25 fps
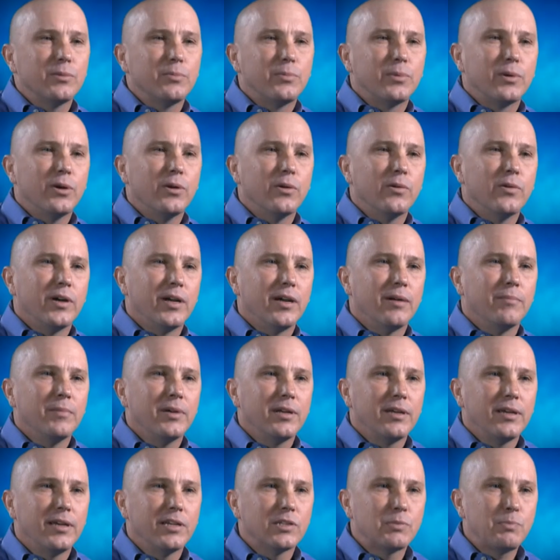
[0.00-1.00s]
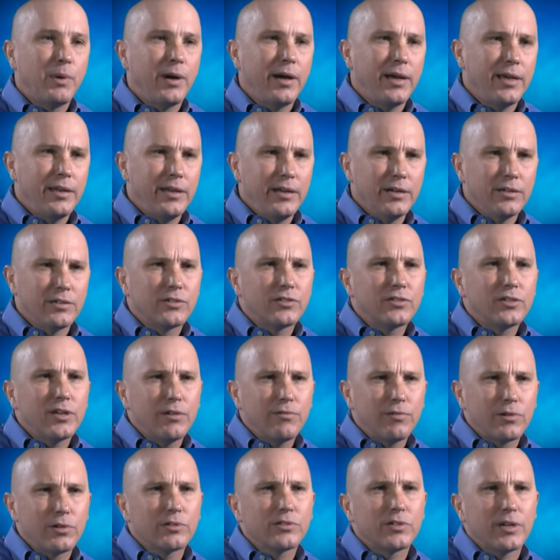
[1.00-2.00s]
program has pioneered
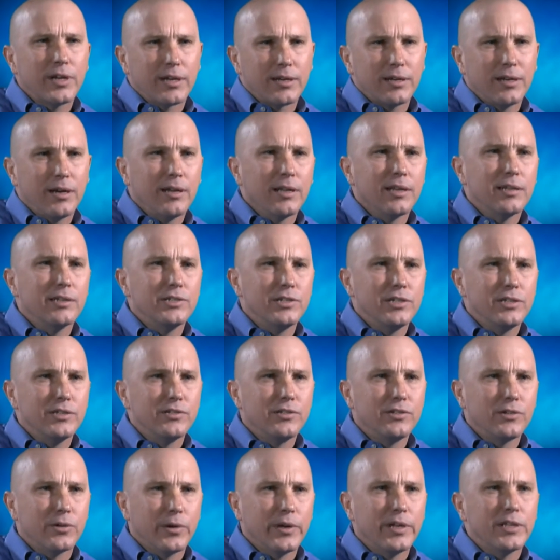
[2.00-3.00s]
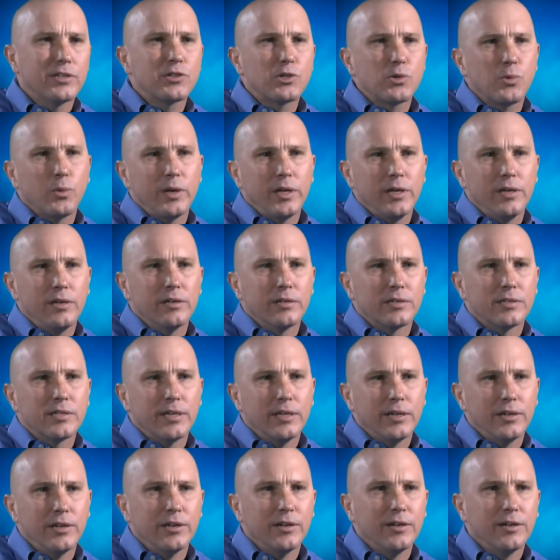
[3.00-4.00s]
several technologies during its twenty-year
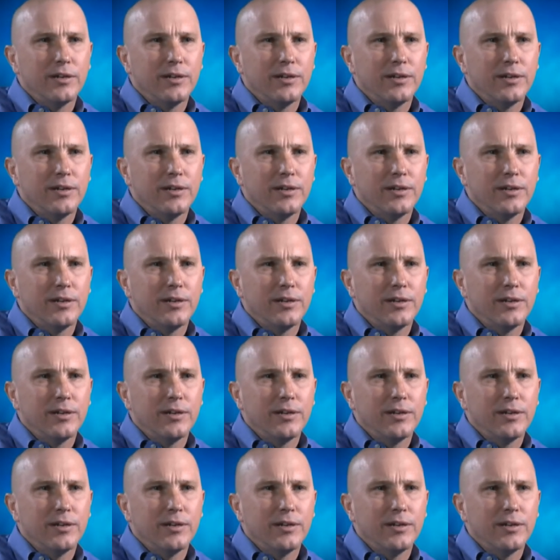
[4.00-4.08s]
tenure.